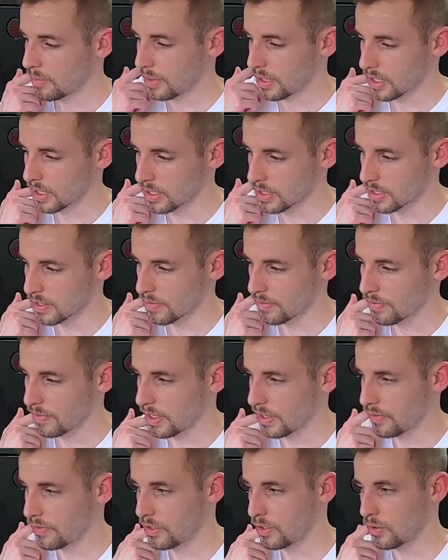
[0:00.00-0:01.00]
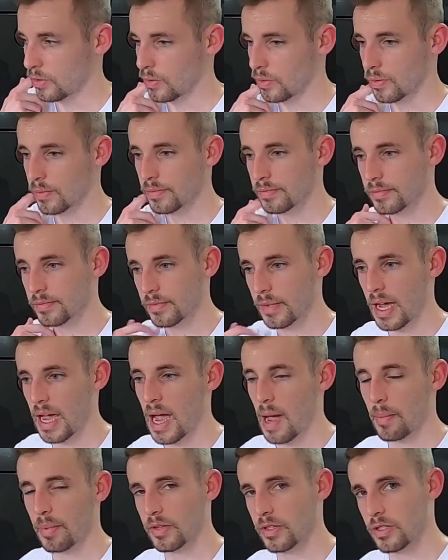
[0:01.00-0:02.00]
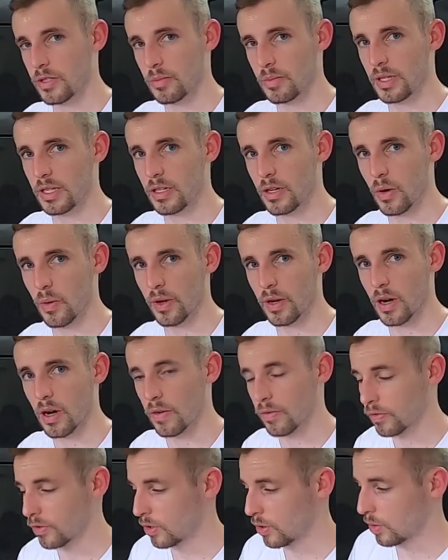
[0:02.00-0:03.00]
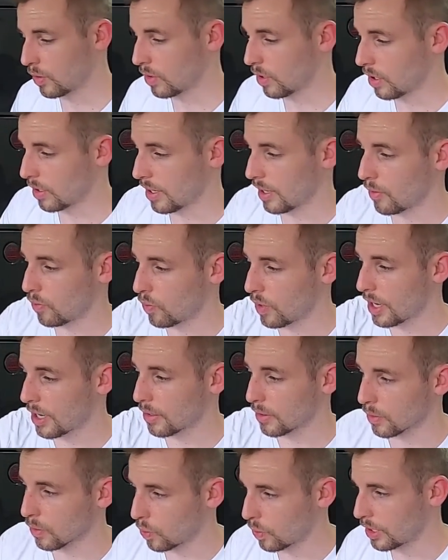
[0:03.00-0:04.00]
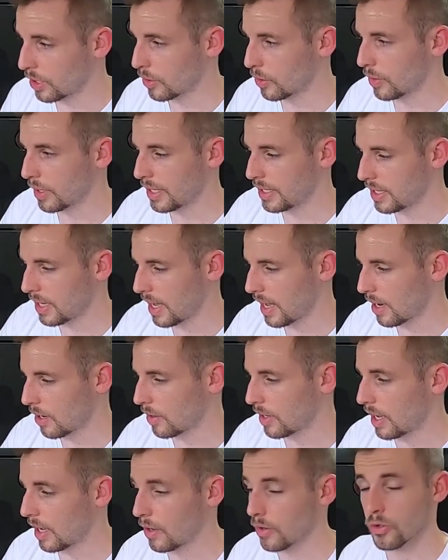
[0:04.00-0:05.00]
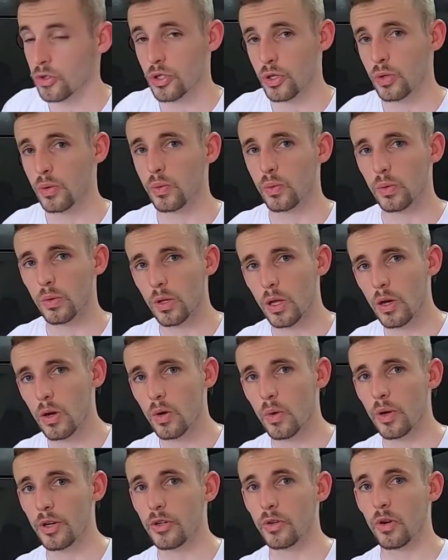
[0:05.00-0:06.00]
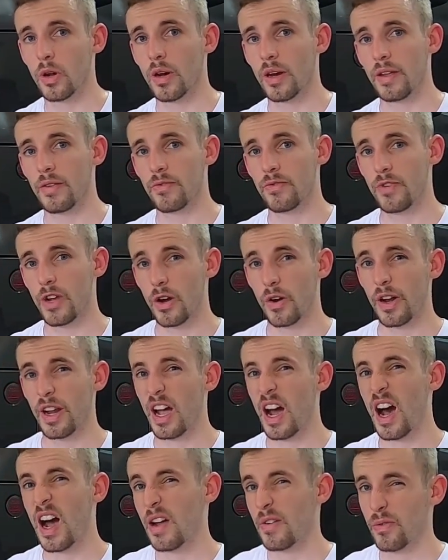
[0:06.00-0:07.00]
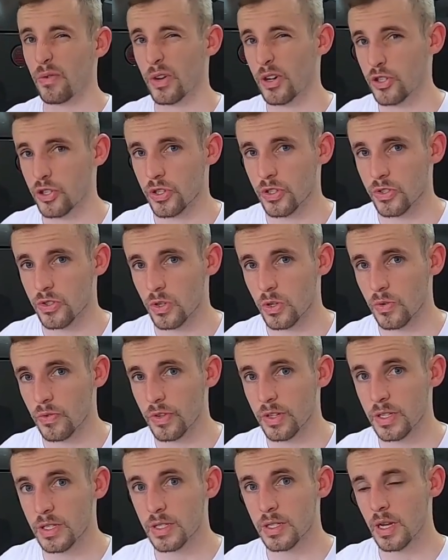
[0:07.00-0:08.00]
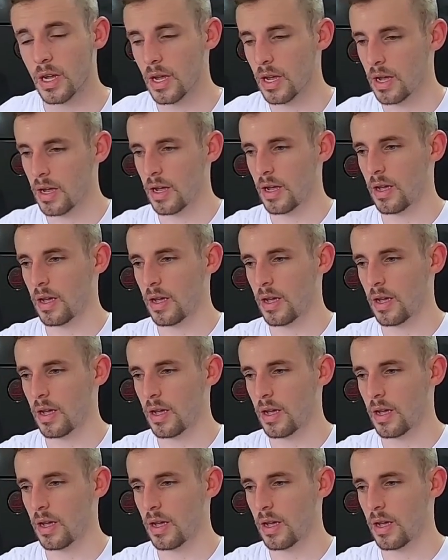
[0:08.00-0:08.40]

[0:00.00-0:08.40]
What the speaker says: because of, if you happen to be going off-road on a regular wheel and you air down too low and you're on a very high friction surface,